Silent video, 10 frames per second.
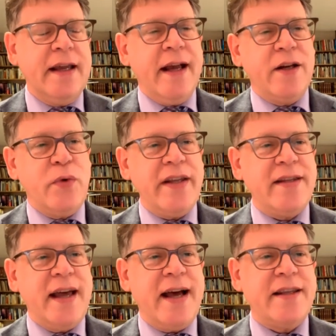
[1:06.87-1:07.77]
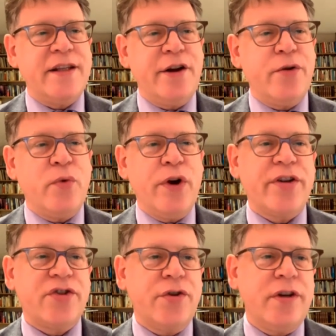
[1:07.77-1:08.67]
And with that, there
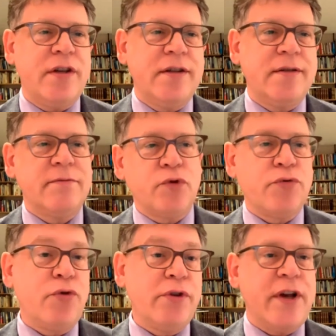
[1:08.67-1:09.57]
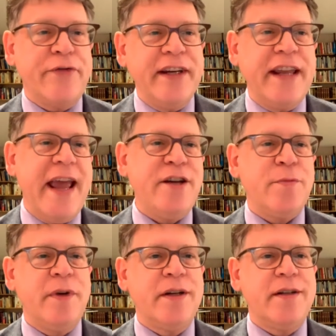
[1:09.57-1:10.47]
were certain rules of
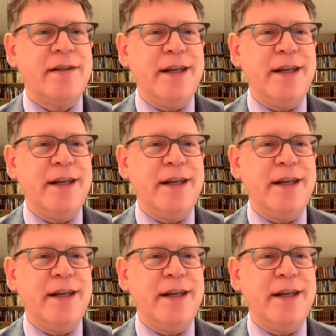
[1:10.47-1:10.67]
engagement,